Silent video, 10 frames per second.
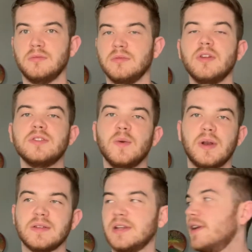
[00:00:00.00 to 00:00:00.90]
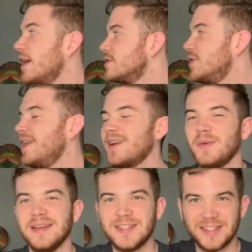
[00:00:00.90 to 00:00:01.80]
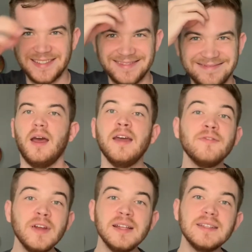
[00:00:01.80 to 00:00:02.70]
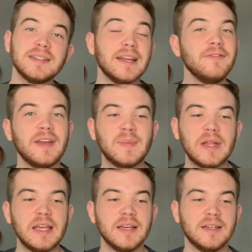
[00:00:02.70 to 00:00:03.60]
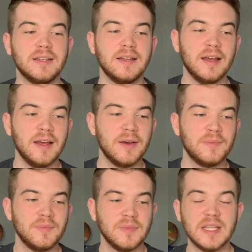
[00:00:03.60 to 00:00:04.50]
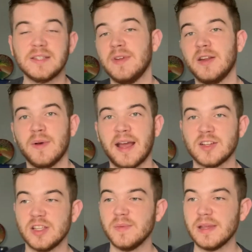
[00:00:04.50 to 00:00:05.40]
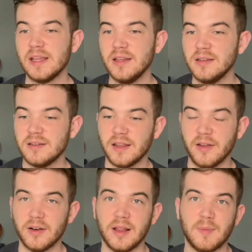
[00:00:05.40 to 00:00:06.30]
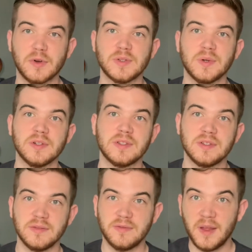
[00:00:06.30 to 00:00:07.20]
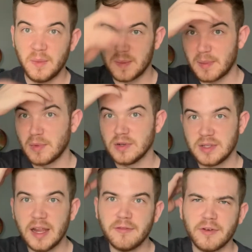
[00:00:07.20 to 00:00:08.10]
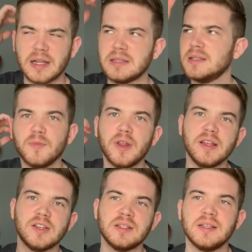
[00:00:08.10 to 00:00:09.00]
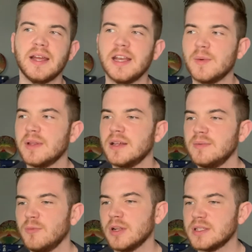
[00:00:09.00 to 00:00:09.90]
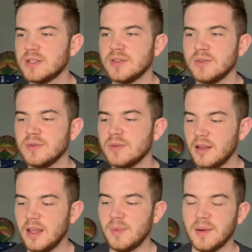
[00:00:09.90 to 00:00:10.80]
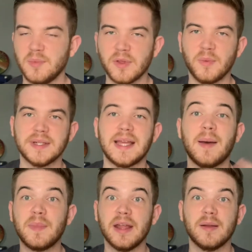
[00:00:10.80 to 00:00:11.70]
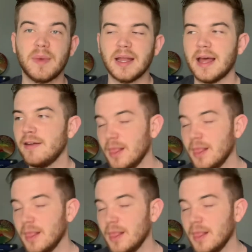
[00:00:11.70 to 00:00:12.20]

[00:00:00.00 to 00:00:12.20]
There's no one else here to answer that question. Hi friends and family. This video will actually be geared a lot more towards family members and friends. Really just anyone that wants to keep up with what's happening in my life.